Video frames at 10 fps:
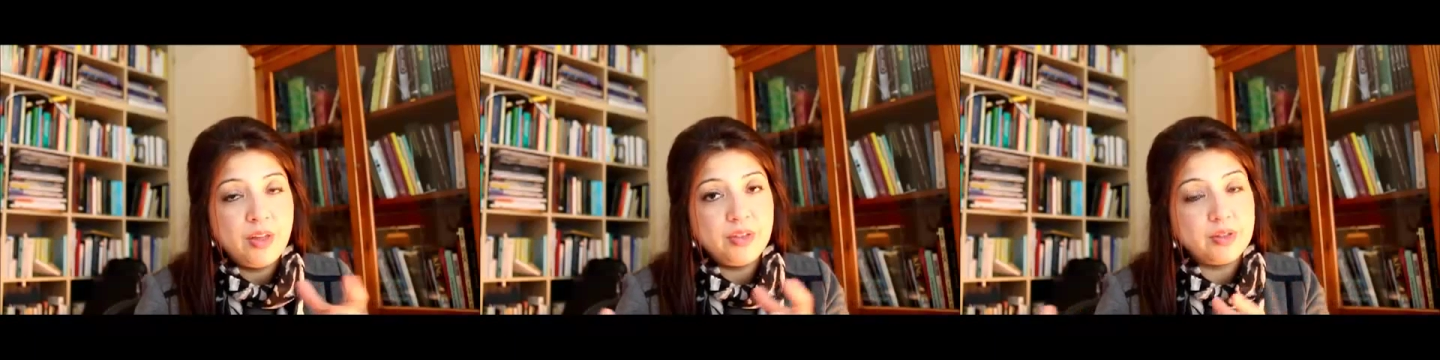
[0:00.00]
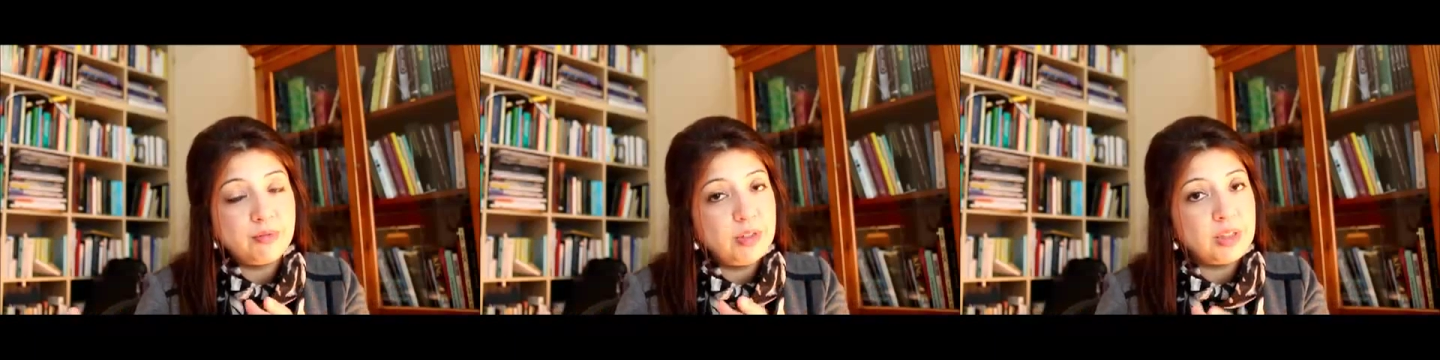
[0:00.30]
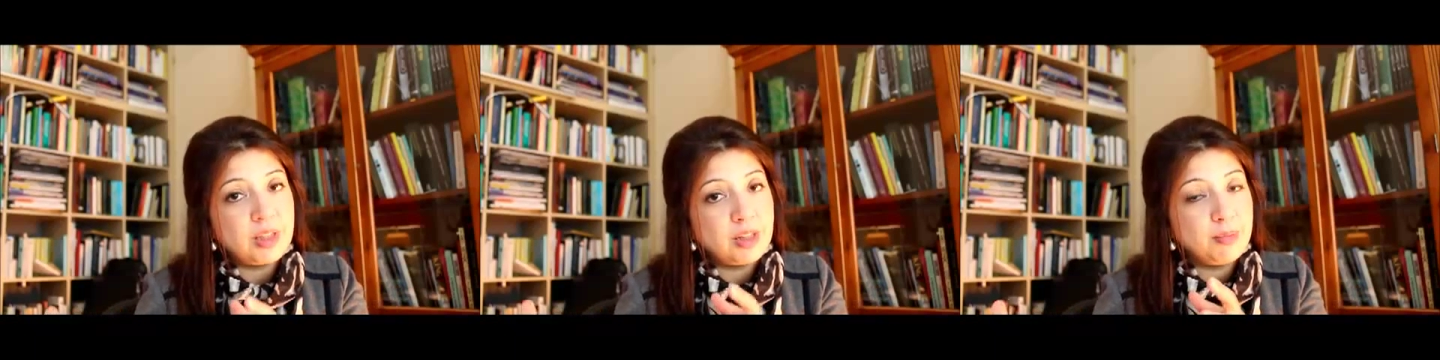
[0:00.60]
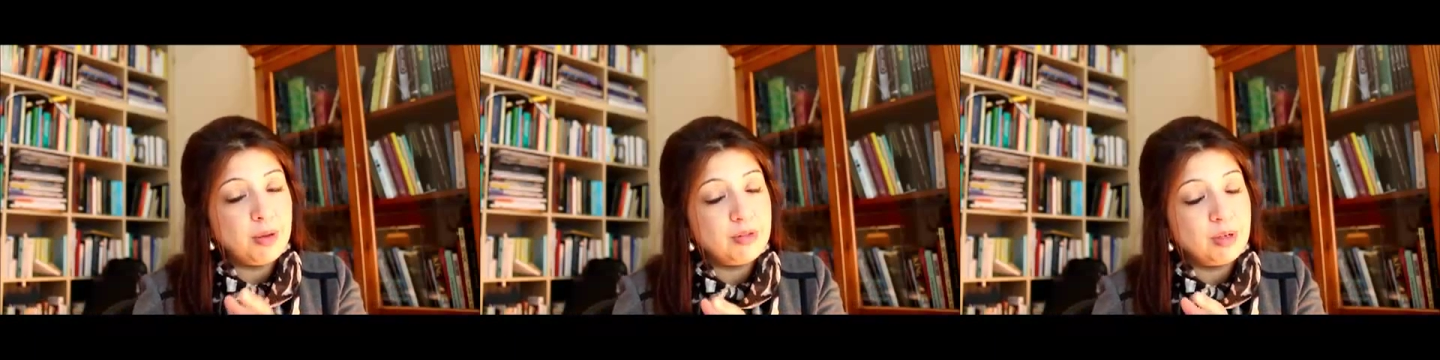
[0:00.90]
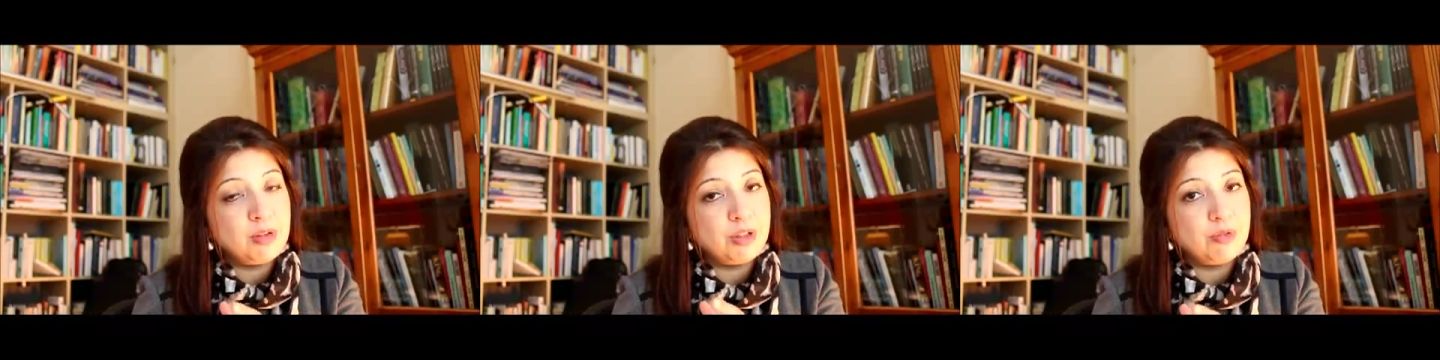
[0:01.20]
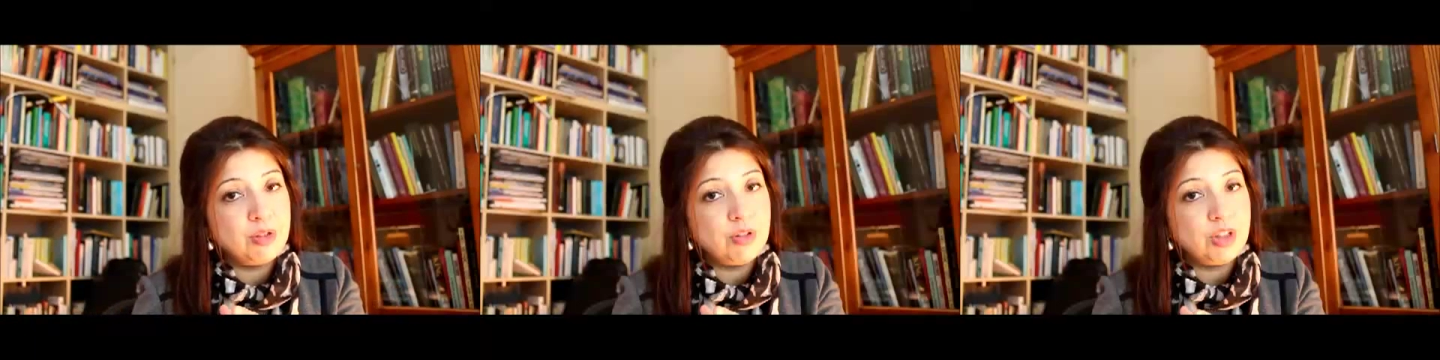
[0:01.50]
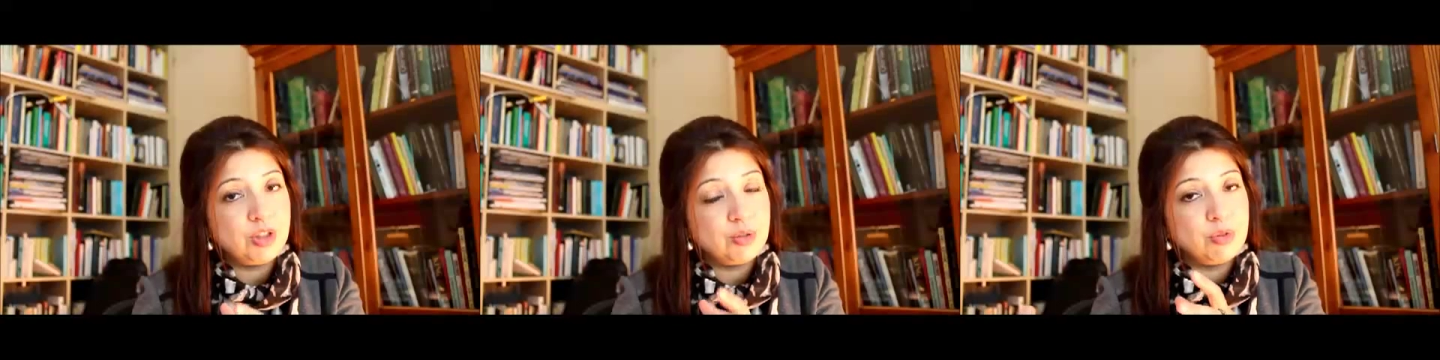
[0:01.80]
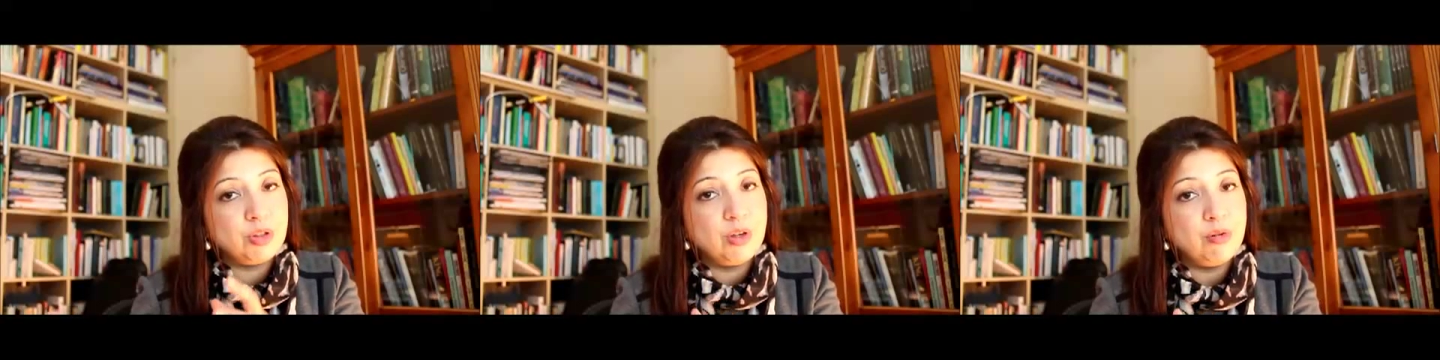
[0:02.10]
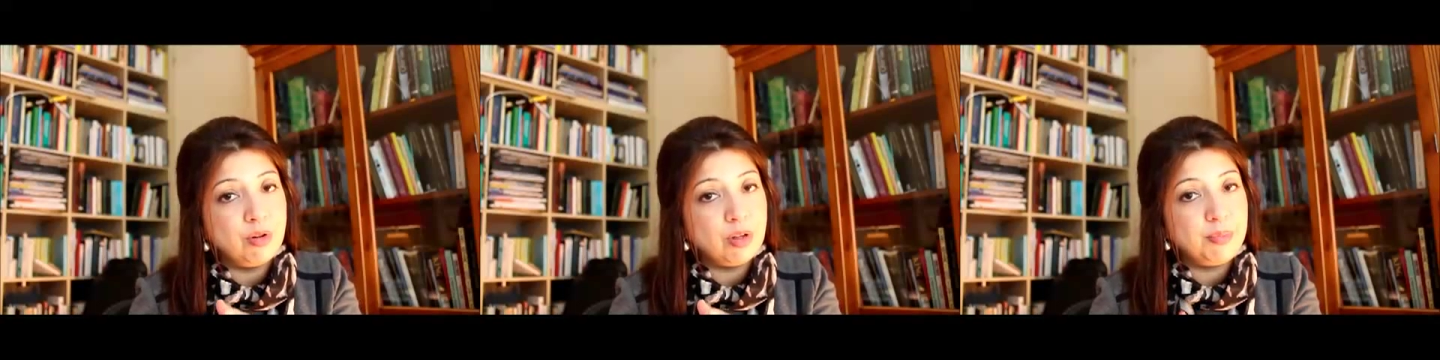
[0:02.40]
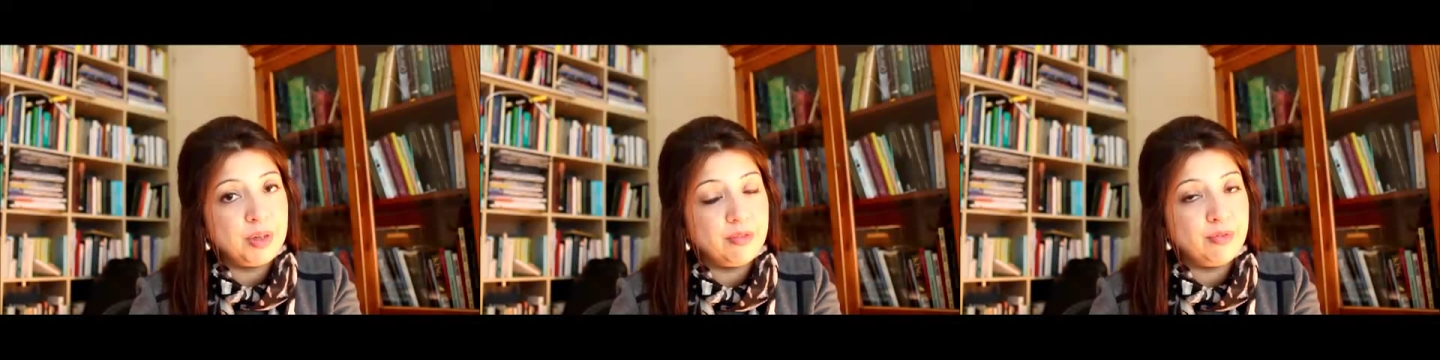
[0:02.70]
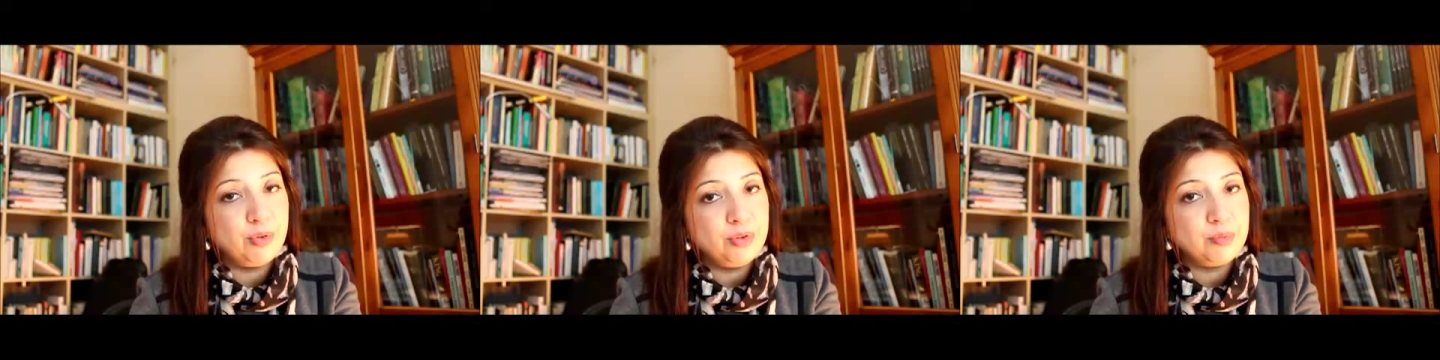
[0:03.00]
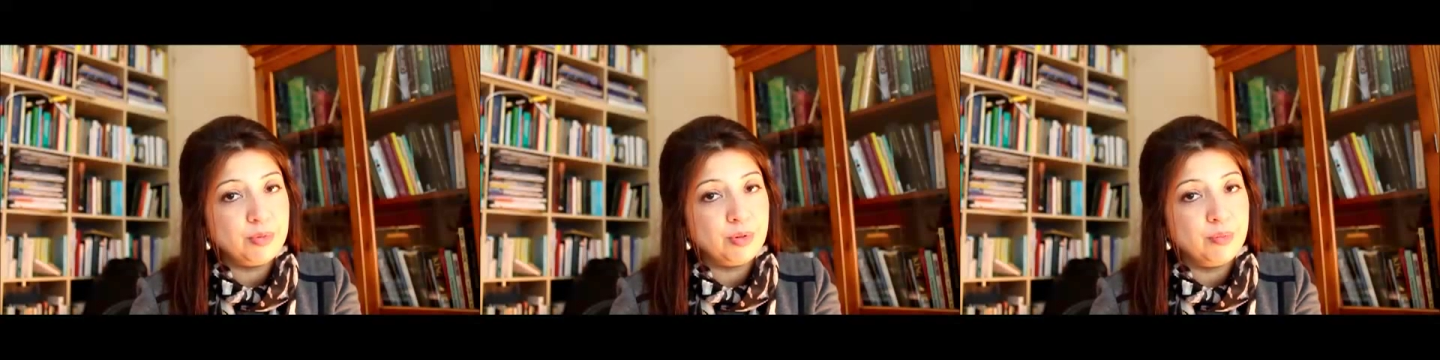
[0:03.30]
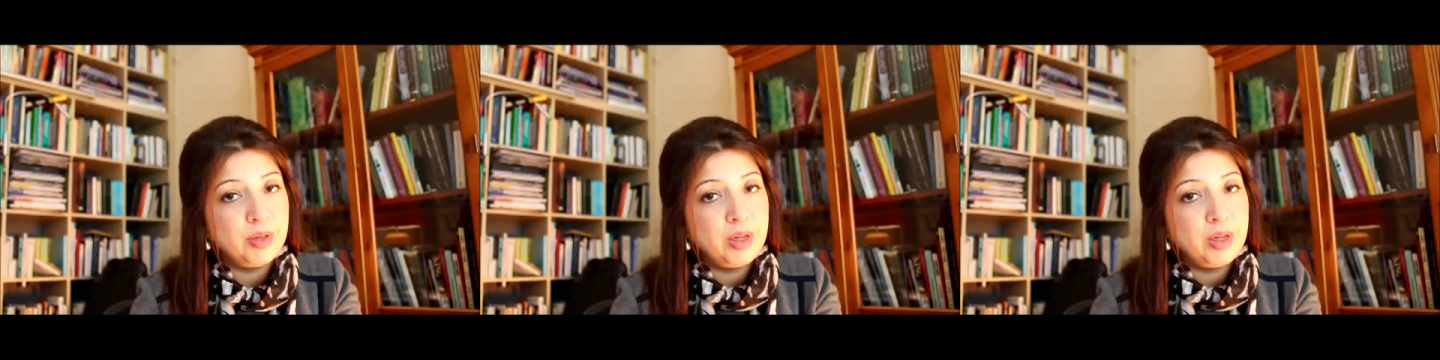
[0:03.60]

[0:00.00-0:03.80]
there's a risk that the post-termination restrictions will no longer be enforceable,